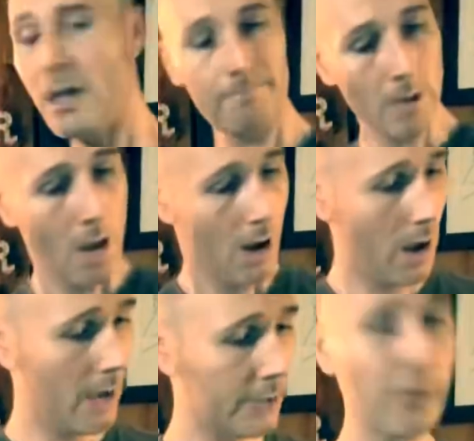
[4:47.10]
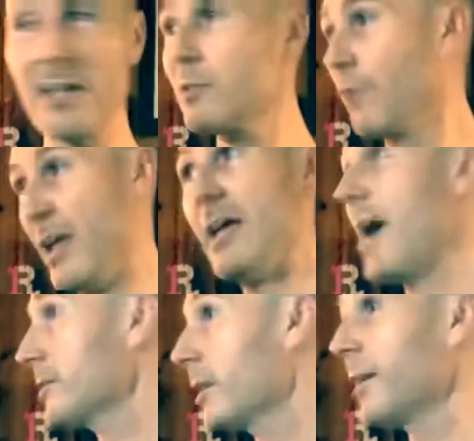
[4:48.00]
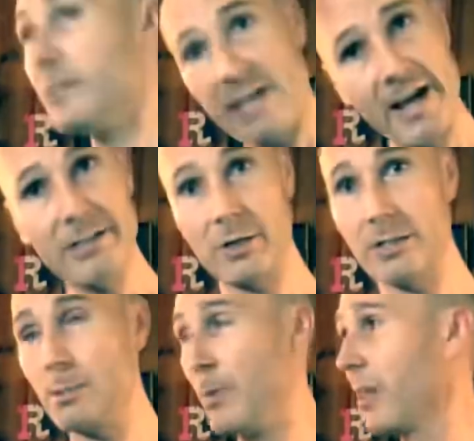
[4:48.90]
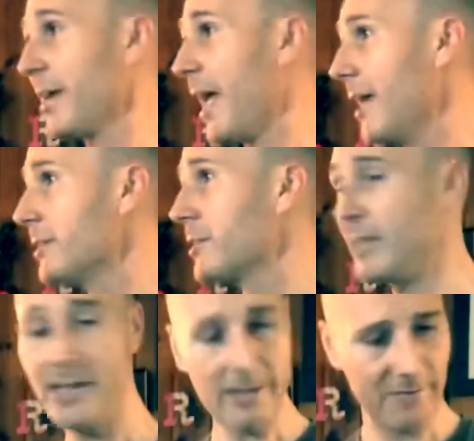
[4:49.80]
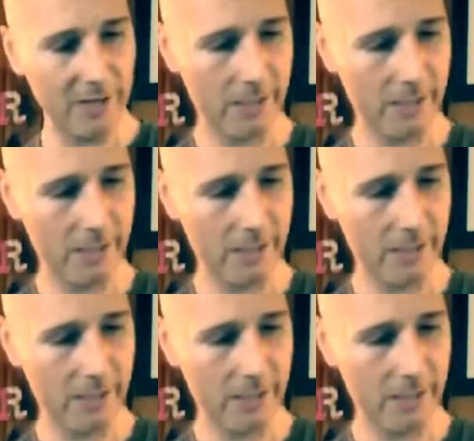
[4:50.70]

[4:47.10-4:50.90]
Yep. So that's the, he has to clean his hat. It's going to smell like head stink if he